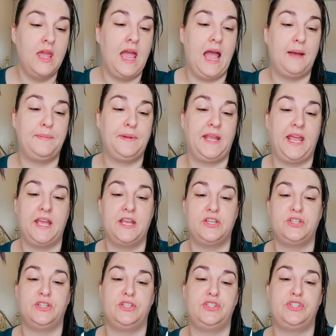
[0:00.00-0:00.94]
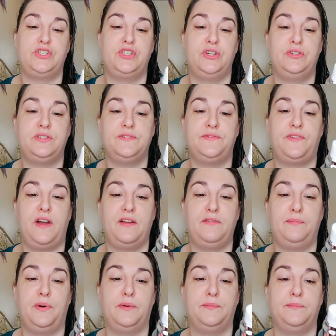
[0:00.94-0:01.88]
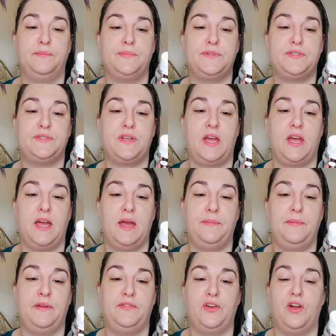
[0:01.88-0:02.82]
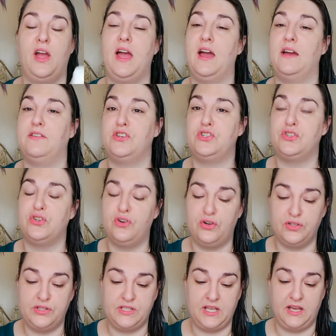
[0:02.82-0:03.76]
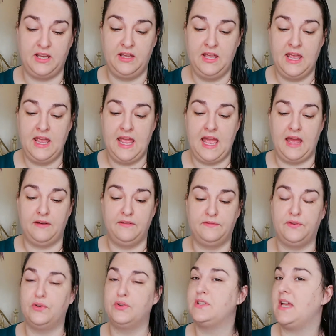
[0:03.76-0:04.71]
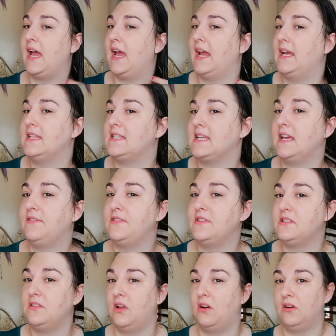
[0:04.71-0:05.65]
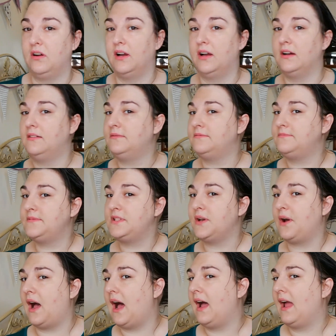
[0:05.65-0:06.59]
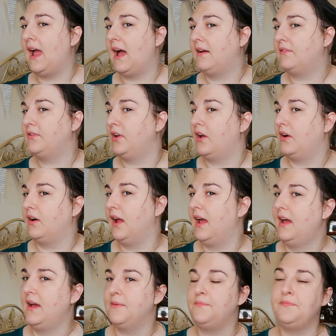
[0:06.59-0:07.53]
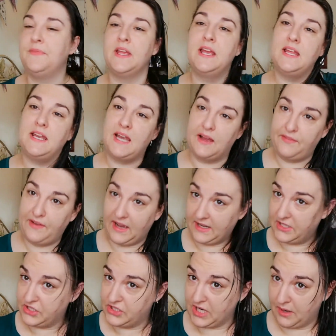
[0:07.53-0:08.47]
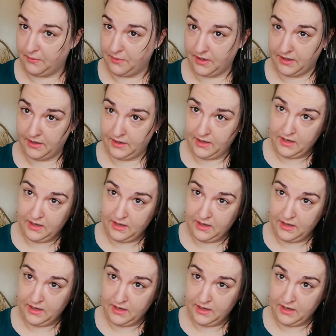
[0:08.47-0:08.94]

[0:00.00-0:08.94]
applications, 2 to 5 pumps if your hair is shorter, and 4 to 8 if it's longer. So I have long hair. Now, I've had a shower,